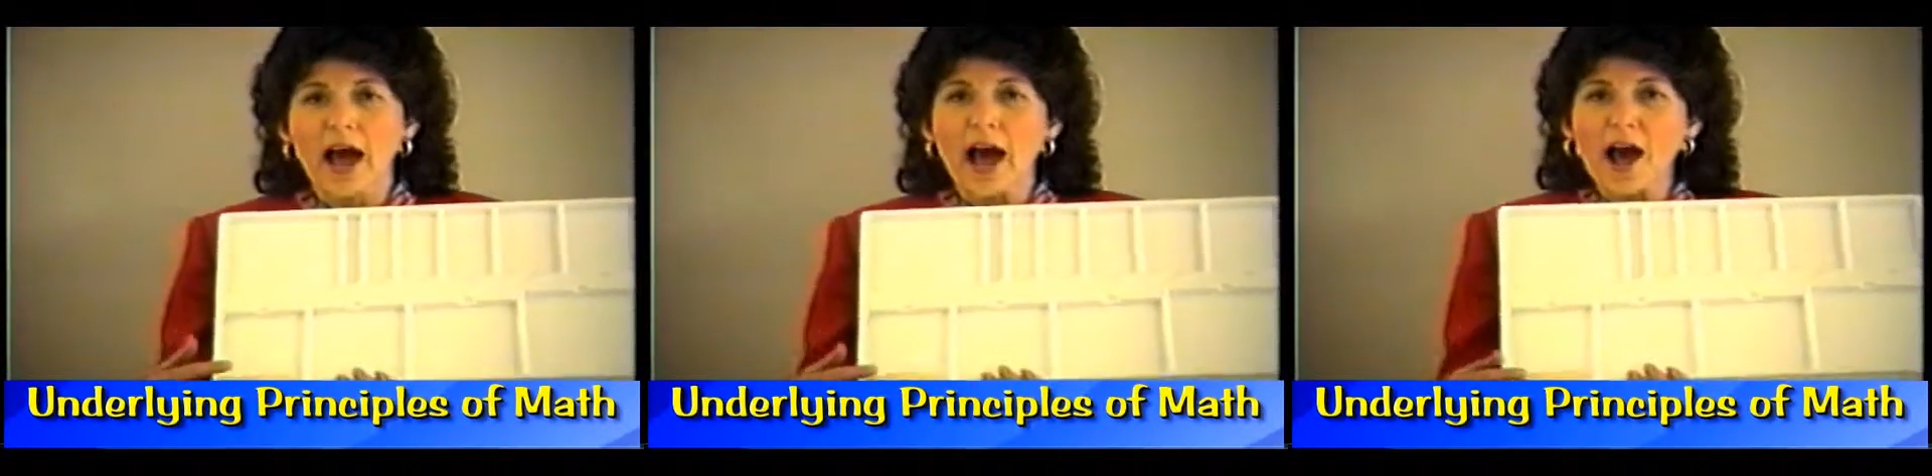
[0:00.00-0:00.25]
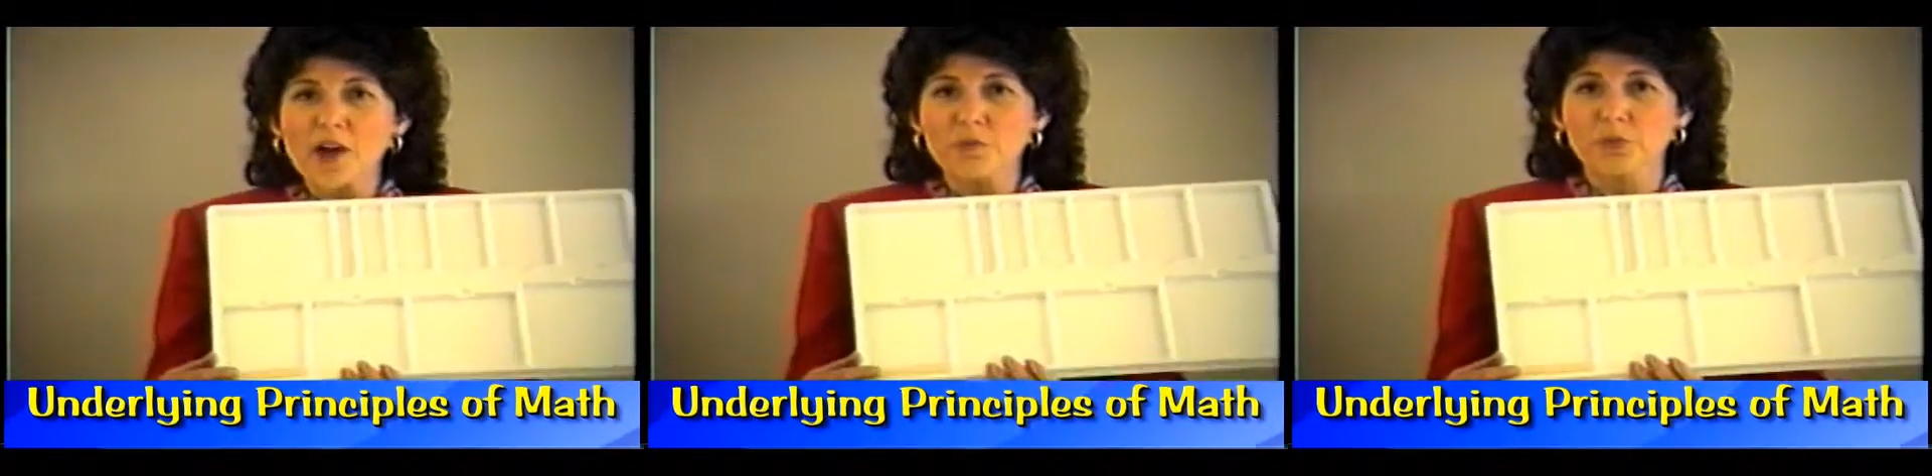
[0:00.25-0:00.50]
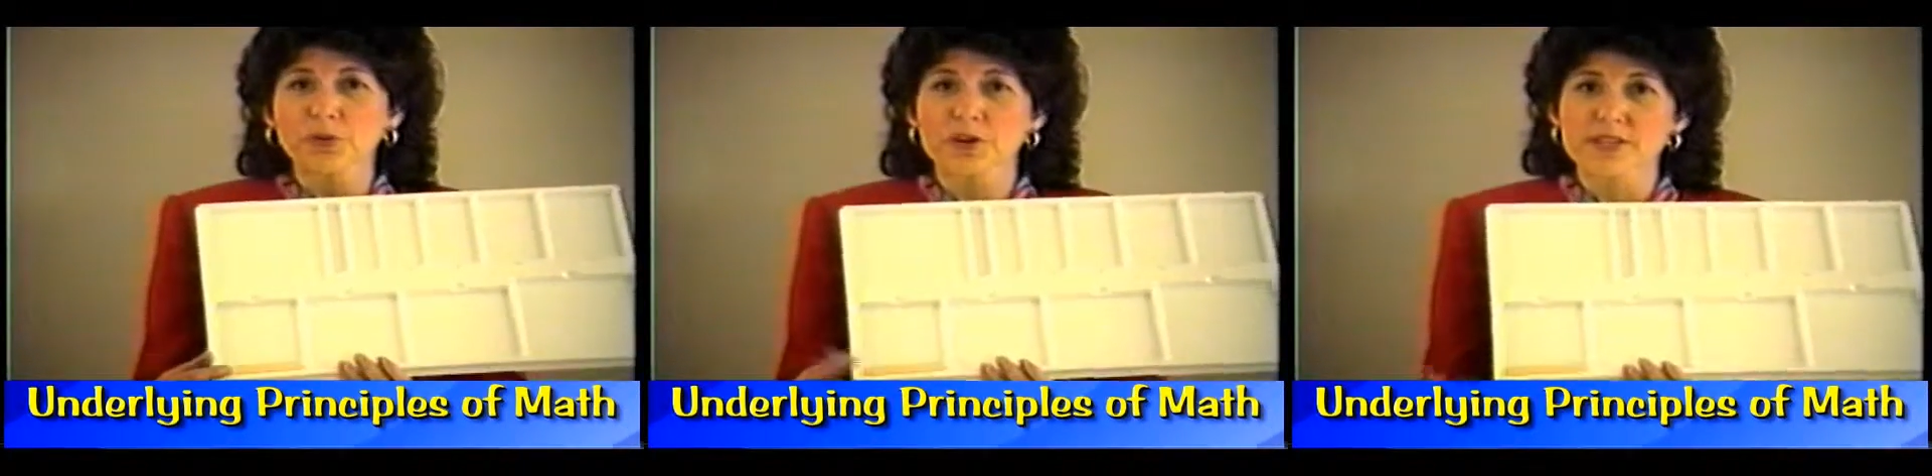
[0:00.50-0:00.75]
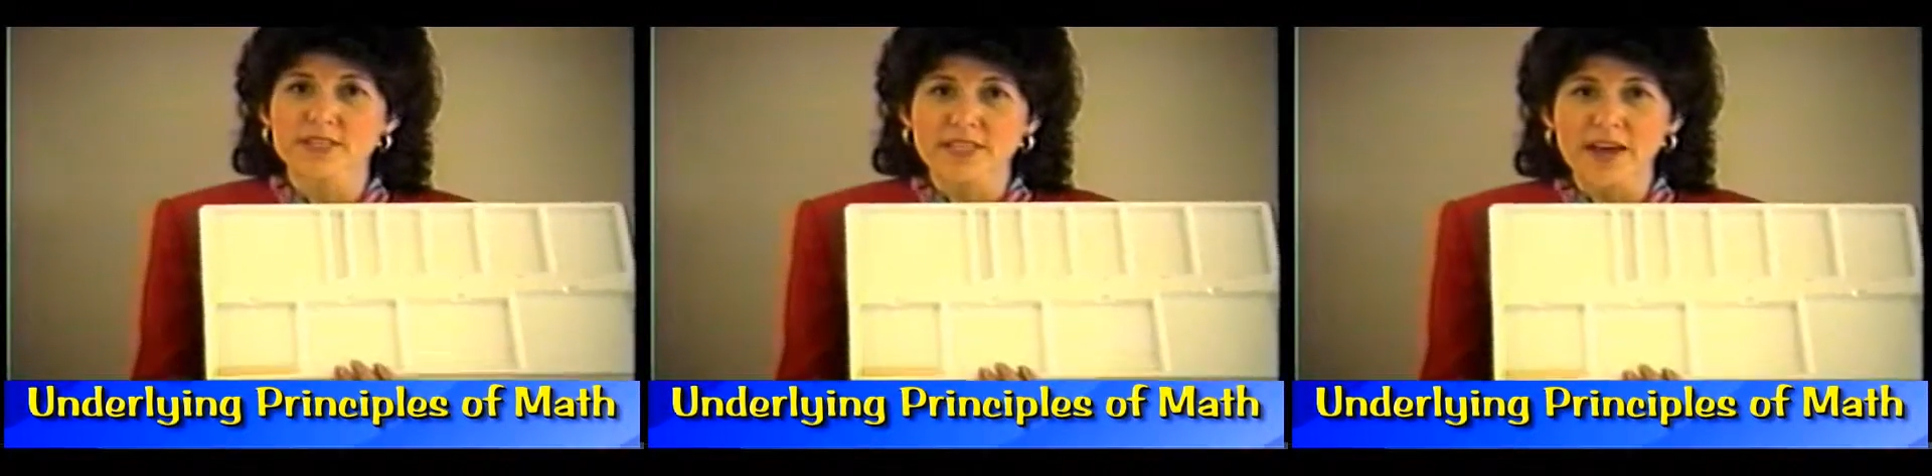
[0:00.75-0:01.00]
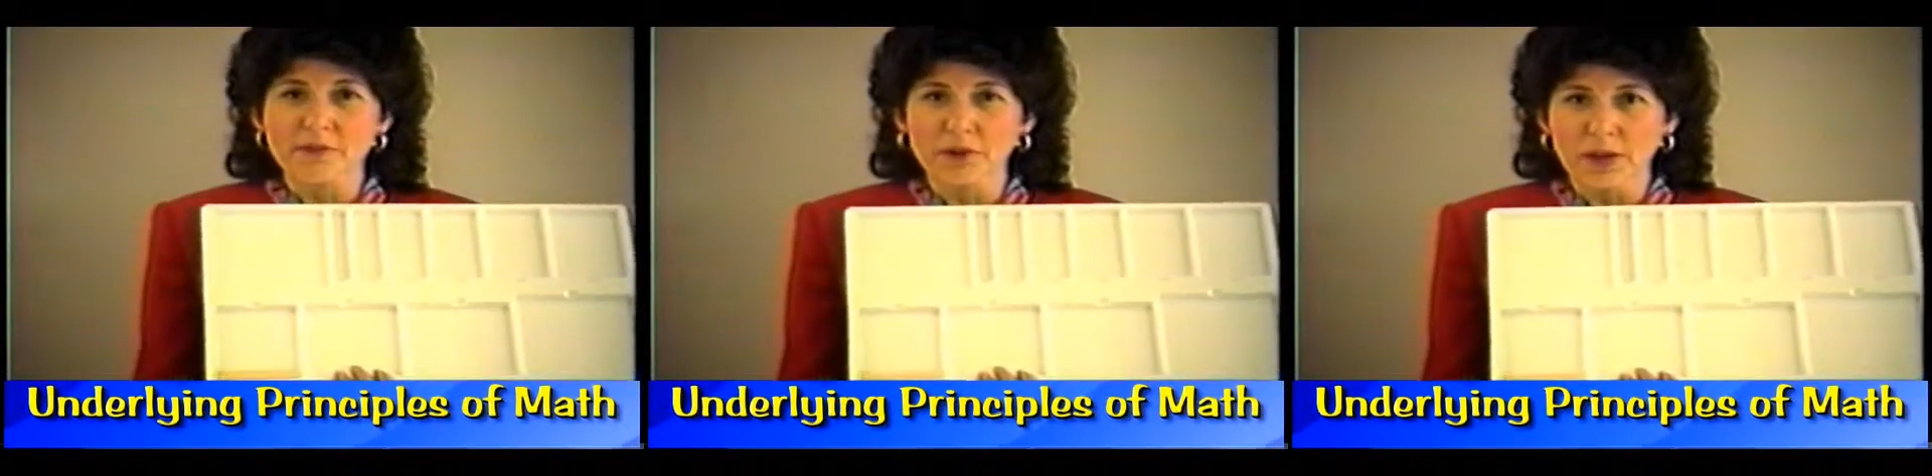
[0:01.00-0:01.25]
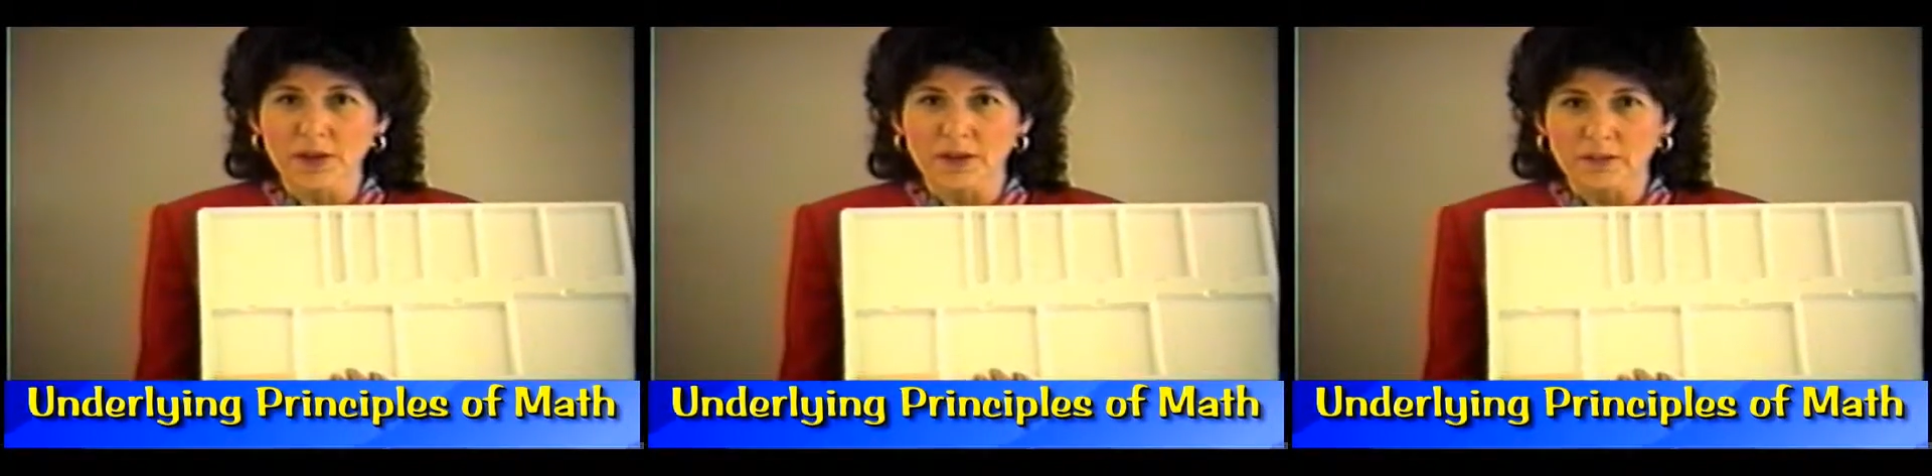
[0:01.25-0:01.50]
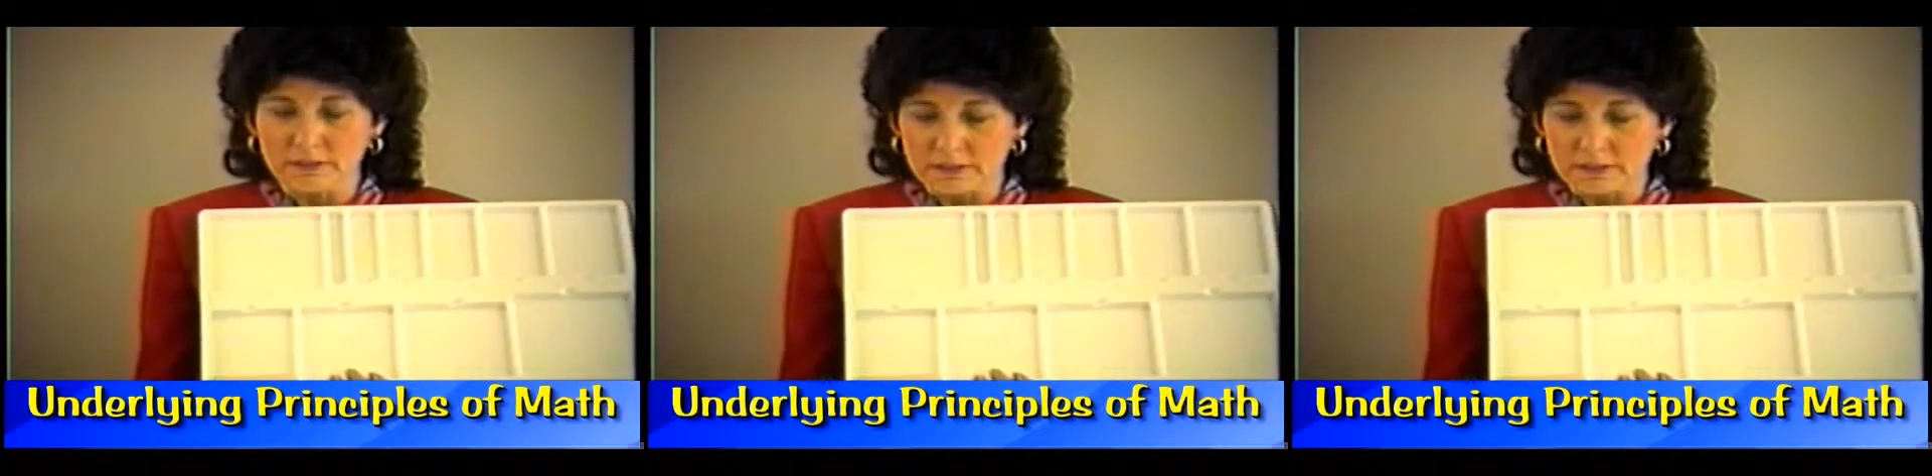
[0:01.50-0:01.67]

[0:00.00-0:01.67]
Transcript: I've put a 7 in.